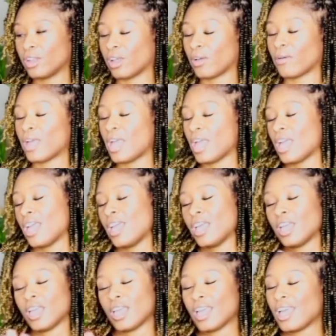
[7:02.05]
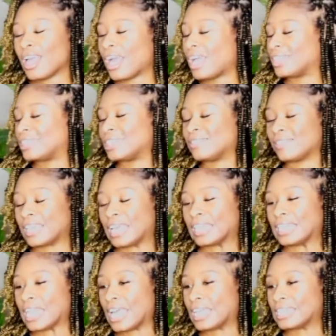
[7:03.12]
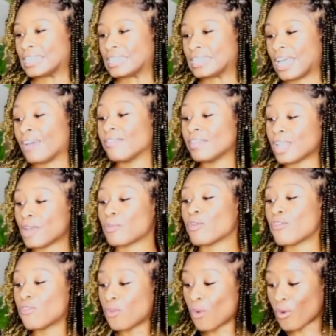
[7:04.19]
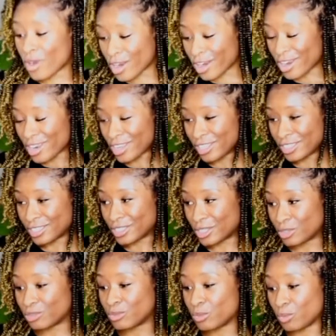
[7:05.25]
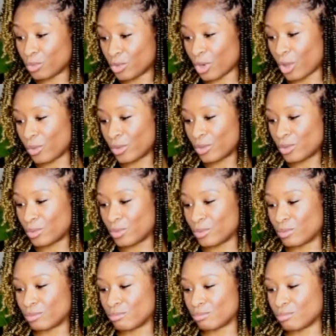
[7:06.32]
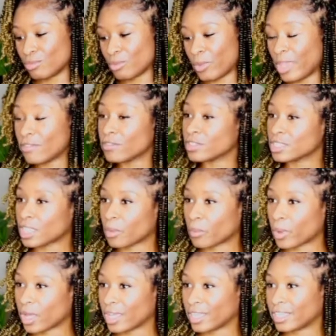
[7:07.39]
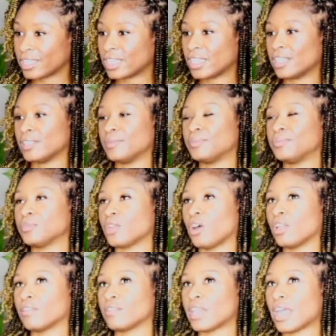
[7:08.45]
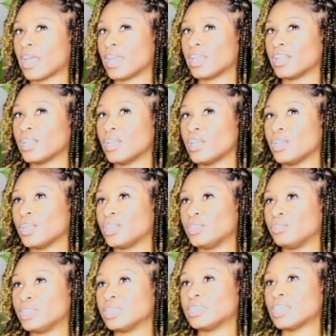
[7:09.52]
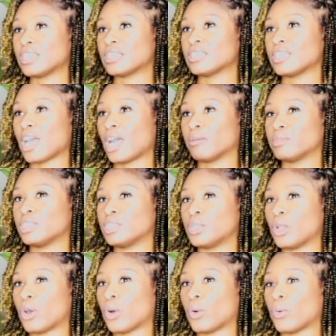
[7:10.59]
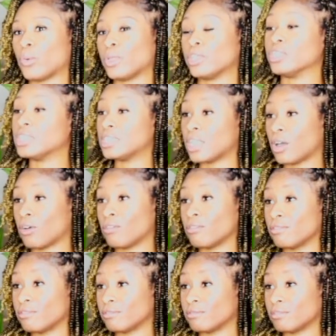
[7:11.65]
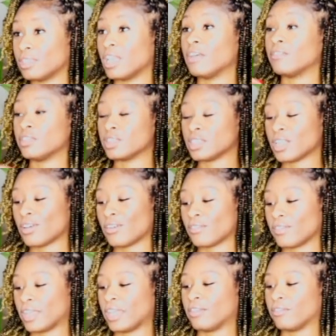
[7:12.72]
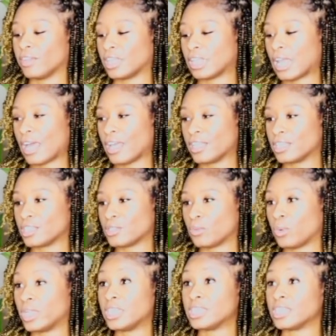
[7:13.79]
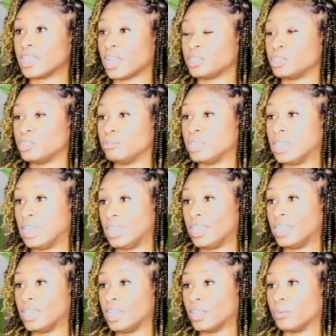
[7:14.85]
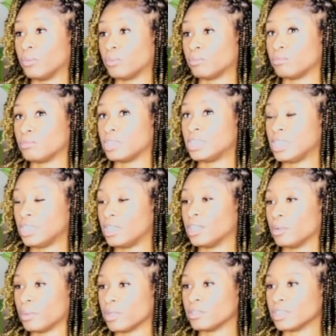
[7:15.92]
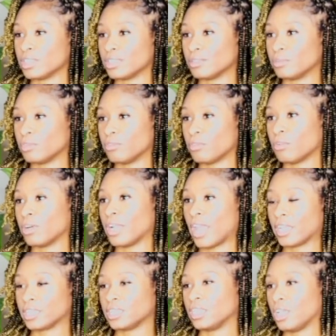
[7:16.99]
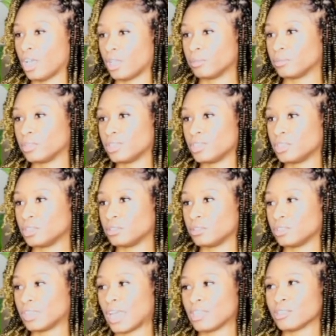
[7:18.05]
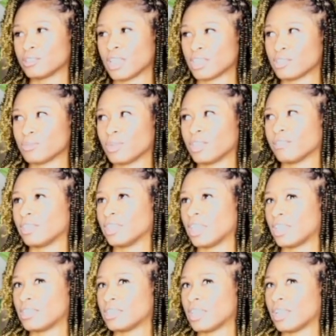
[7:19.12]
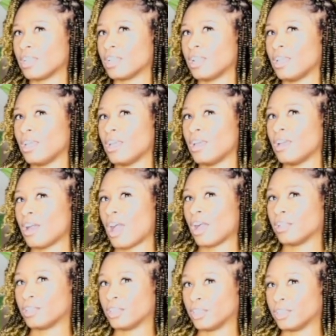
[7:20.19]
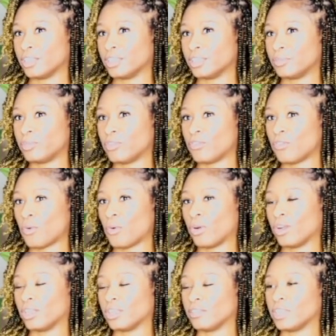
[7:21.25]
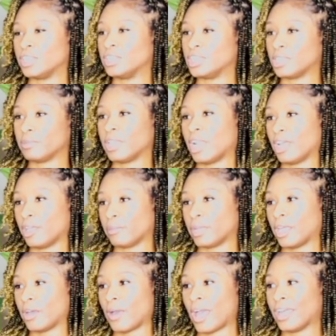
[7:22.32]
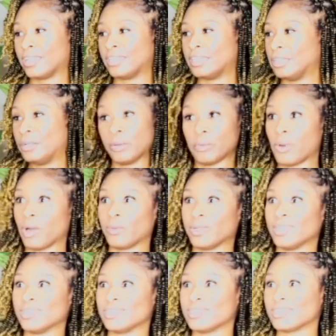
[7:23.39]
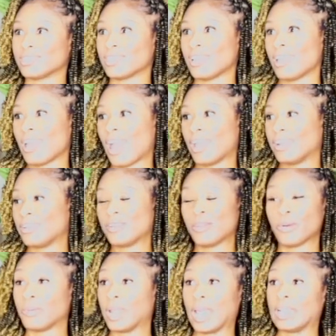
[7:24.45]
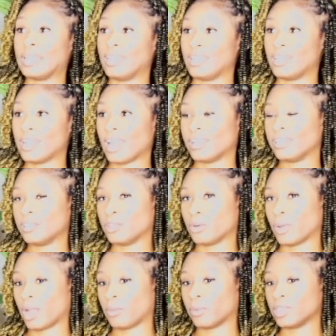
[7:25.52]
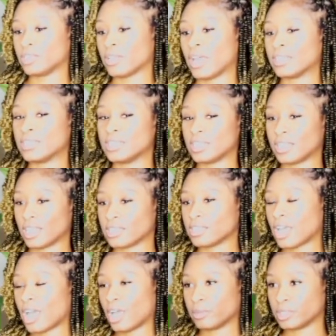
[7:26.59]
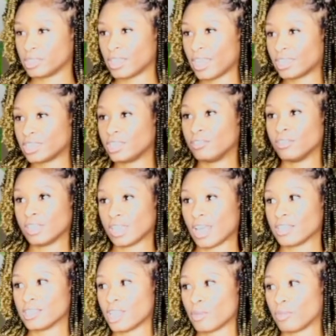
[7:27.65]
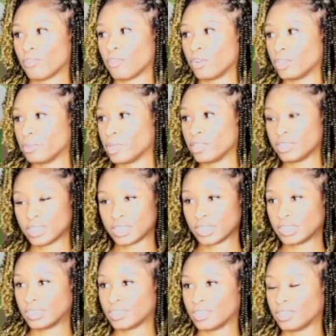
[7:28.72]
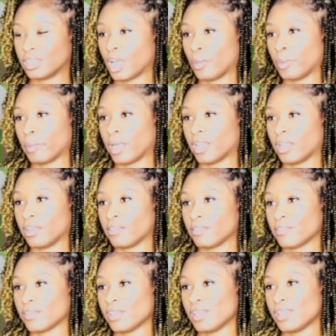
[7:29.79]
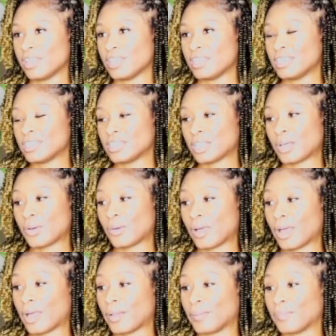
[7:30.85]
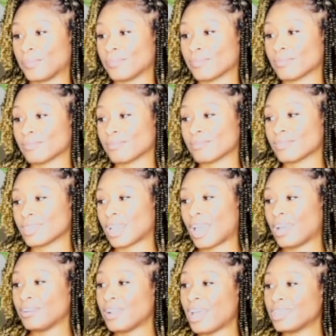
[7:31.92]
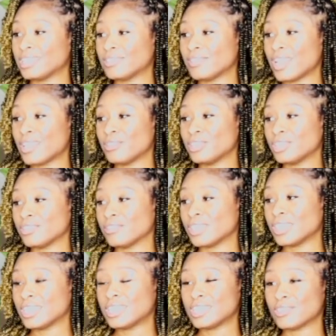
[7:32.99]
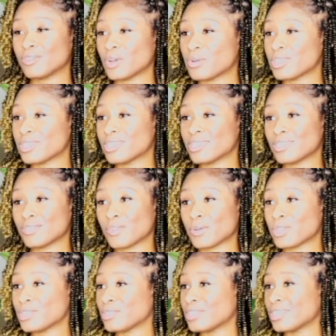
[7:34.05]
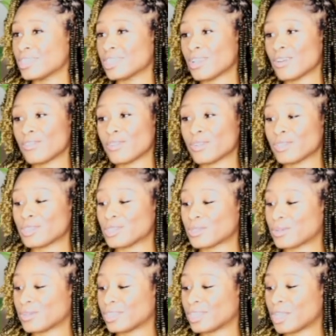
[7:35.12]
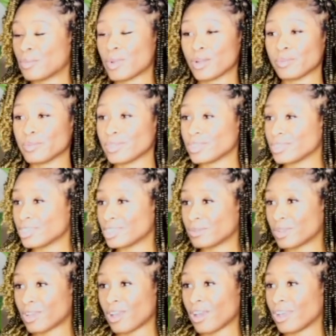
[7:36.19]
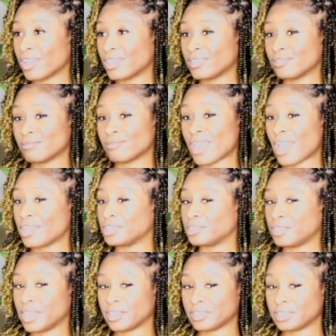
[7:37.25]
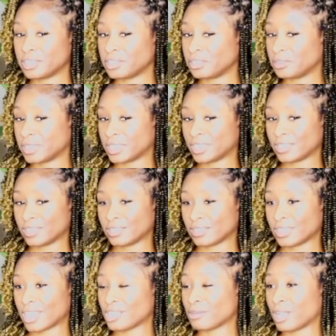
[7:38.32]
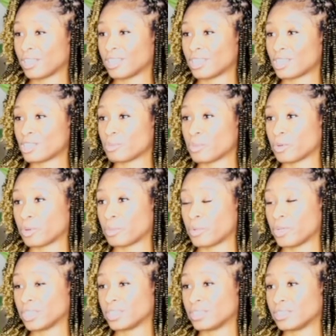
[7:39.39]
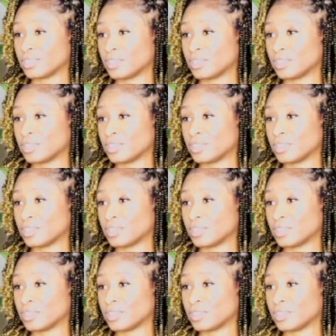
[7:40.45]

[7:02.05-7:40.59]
I just feel like I feel like before you wait for someone and all of that, you should take the time to know yourself, love yourself, and realize what is it that you need and seek in a person before it actually comes to. So that's one of the things that I learned before the relationship that I am now. I didn't know who I was. Yeah. I didn't know what I needed. I didn't know what I wanted. So I had to take that time to actually realize that before the person could come in my life. So I don't know. I just feel like you should really just focus on yourself, focus on your purpose, what God has you here to do, and that's what I think is more important.